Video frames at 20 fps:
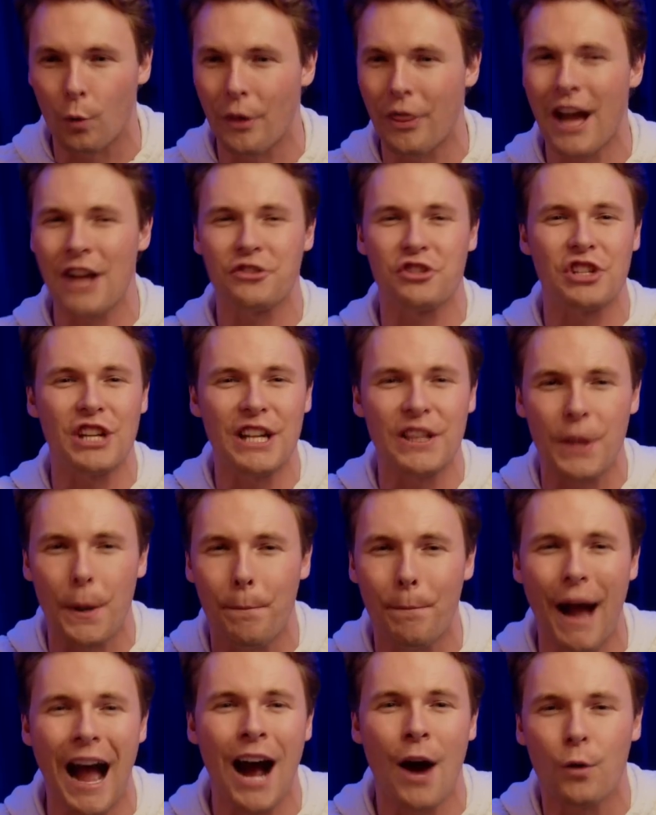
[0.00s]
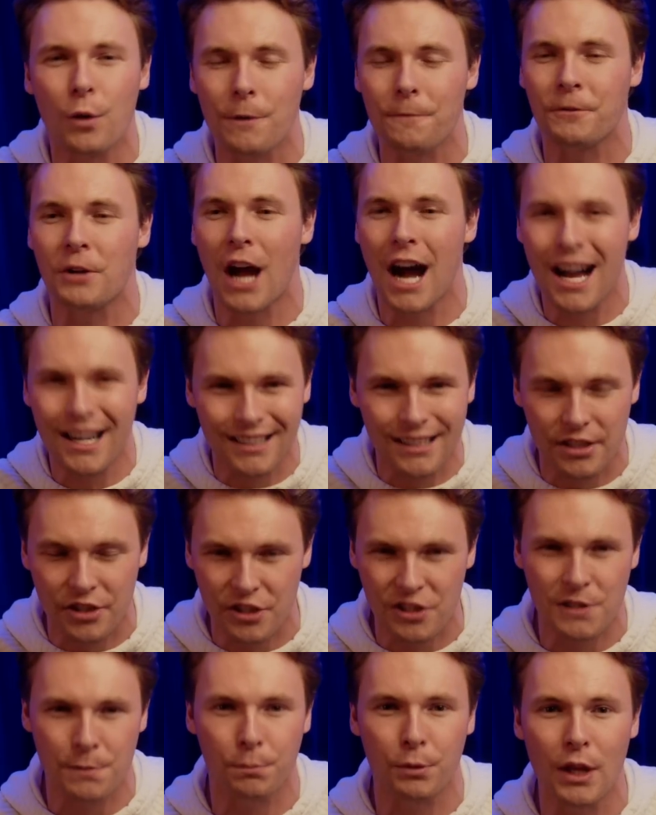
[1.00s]
without seeing the power of God on
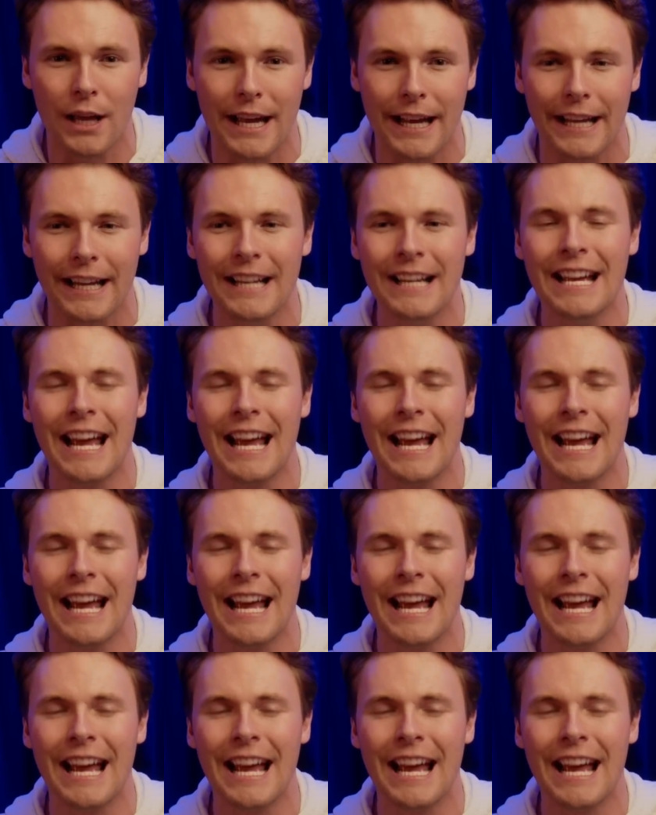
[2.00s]
display.